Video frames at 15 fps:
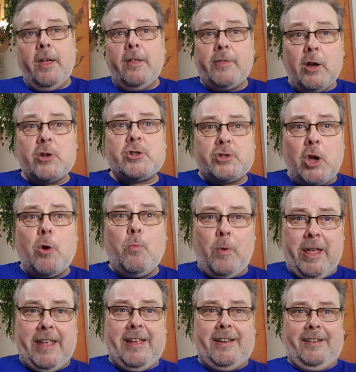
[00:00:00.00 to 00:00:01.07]
They're so
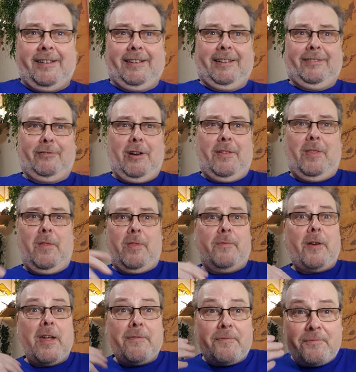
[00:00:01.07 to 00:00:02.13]
weak, right, that the
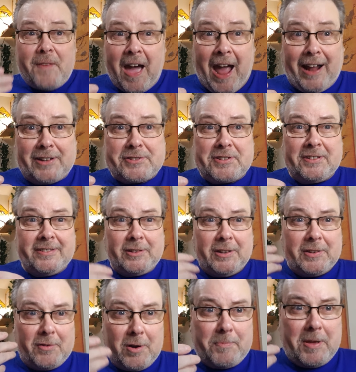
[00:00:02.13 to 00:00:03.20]
very fact that
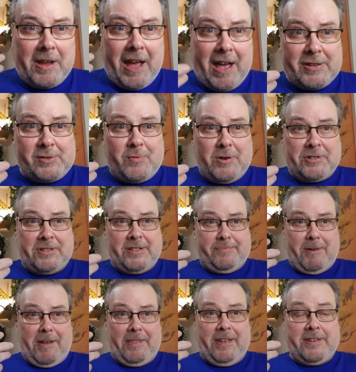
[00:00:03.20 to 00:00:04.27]
they're being asked questions
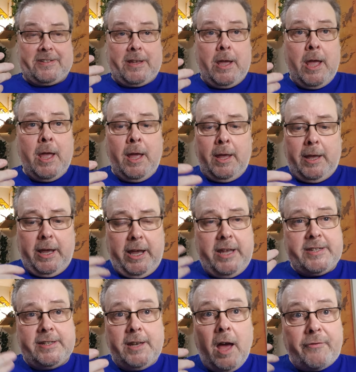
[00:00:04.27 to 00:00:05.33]
about this
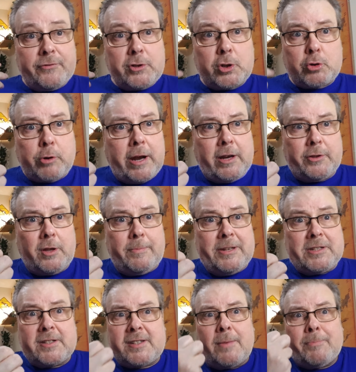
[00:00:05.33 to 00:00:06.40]
is enough to trigger them
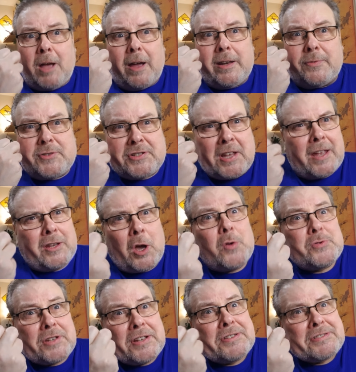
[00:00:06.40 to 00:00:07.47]
into some kind of
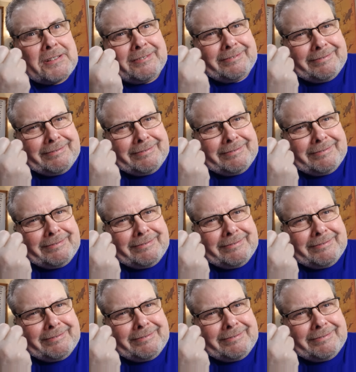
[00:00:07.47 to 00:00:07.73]
psychosis.